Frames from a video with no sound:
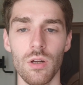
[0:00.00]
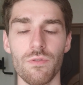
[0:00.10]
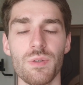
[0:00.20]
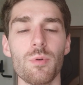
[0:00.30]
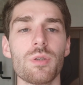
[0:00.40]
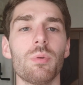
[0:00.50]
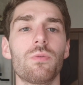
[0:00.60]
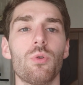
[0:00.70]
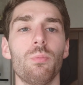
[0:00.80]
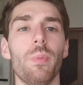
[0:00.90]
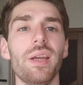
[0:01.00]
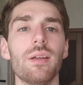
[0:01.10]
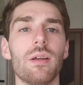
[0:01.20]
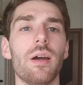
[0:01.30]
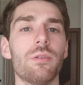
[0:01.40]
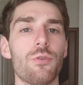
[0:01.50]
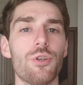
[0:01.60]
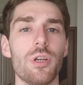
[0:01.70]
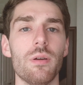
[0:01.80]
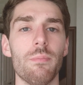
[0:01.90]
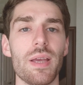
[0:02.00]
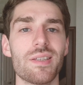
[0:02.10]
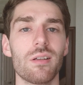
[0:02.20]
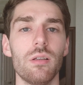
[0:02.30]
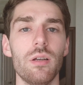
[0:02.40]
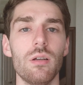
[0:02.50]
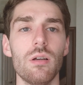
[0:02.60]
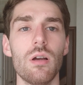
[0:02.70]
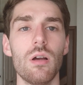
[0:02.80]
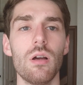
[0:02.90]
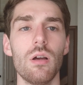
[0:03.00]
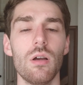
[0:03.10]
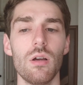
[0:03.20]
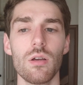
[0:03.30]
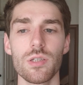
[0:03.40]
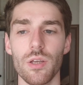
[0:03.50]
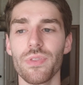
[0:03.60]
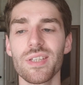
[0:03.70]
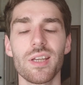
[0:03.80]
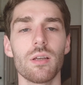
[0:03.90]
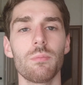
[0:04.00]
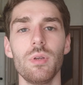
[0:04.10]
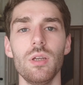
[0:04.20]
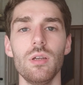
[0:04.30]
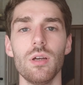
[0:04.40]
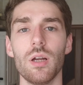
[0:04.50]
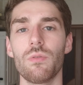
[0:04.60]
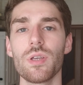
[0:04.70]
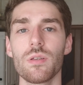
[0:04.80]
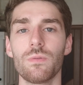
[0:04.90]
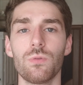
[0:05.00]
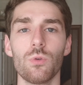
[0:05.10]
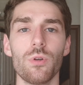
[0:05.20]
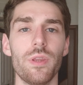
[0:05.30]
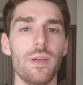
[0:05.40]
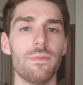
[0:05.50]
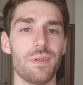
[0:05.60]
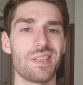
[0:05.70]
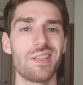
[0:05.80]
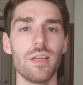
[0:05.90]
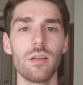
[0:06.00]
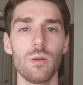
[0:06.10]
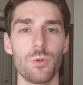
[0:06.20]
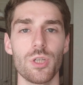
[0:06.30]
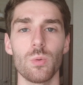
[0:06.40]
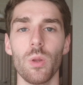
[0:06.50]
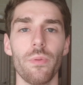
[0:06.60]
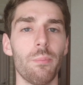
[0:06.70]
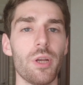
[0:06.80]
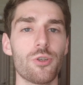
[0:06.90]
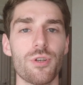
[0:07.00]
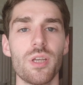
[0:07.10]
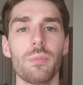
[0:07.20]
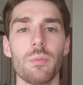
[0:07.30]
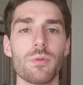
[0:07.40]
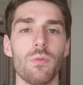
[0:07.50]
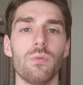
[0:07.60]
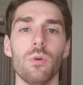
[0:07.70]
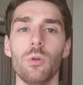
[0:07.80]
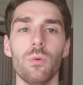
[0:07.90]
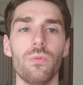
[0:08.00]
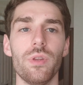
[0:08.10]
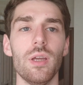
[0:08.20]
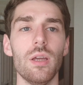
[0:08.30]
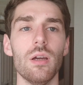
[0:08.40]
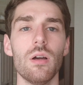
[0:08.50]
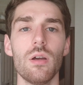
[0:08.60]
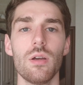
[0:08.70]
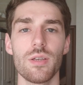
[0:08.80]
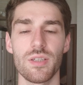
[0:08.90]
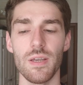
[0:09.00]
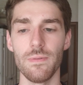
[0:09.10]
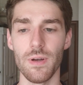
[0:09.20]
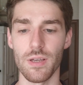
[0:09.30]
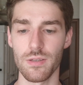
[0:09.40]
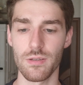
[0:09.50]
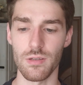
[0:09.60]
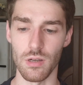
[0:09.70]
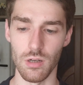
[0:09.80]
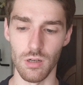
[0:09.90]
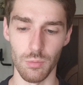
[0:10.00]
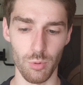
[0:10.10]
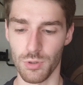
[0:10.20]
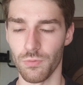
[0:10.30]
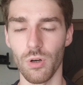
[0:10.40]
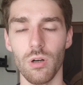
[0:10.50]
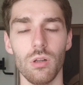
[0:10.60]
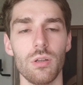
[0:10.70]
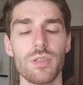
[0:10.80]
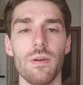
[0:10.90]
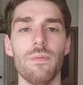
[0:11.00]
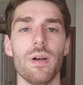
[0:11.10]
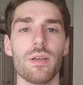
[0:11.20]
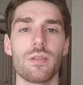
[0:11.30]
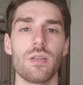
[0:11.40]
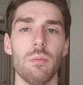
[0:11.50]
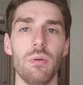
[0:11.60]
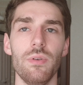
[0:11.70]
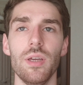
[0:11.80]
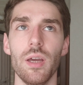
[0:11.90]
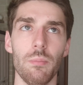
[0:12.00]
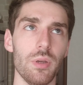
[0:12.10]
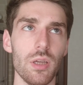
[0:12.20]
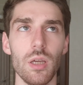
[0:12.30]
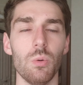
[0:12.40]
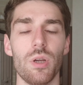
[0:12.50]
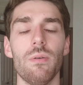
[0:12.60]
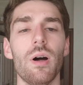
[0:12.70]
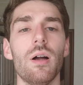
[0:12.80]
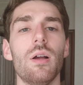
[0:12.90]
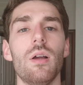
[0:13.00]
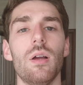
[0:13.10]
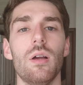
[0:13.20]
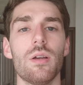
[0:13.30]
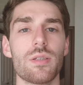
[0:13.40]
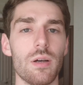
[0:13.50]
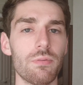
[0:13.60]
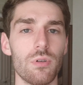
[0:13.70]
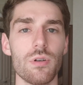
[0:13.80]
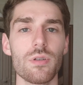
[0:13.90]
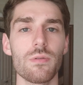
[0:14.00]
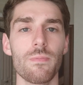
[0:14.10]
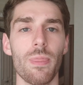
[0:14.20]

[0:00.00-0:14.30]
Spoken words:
responsible for making energy, basically. So this can be a reason for the fatigue, which is one of the major symptoms of all of the CFS, post-viral CFS, EBV, ME, whatever, sufferers.